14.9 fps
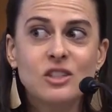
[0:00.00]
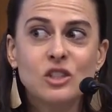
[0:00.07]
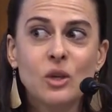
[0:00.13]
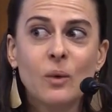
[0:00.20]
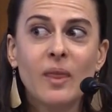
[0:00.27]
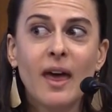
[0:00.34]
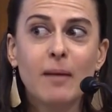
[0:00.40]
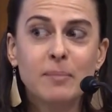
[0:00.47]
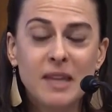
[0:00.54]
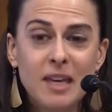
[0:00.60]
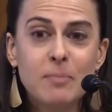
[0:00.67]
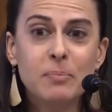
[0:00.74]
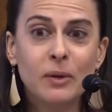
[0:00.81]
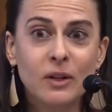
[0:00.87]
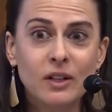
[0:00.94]
And so
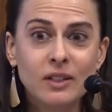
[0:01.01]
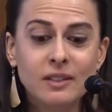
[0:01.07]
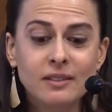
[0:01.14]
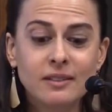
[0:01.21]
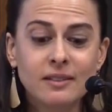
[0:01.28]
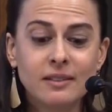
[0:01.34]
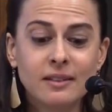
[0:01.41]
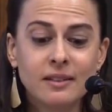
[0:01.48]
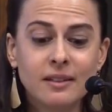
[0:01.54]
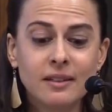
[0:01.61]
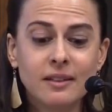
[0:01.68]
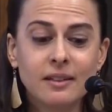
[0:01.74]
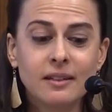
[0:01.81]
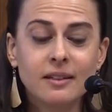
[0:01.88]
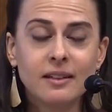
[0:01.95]
that people
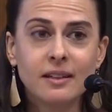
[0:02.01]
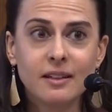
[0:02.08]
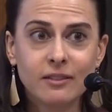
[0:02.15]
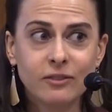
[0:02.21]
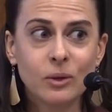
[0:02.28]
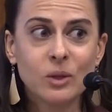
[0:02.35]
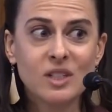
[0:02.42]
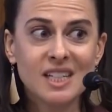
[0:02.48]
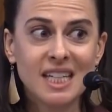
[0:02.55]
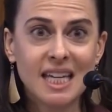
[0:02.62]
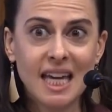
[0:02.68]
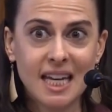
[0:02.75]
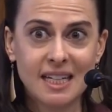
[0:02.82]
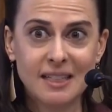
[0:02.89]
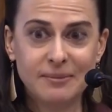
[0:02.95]
can afford
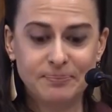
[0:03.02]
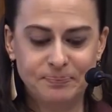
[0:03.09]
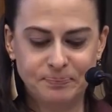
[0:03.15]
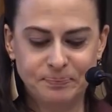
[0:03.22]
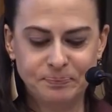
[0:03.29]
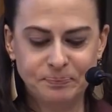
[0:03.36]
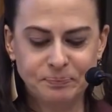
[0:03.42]
to get it.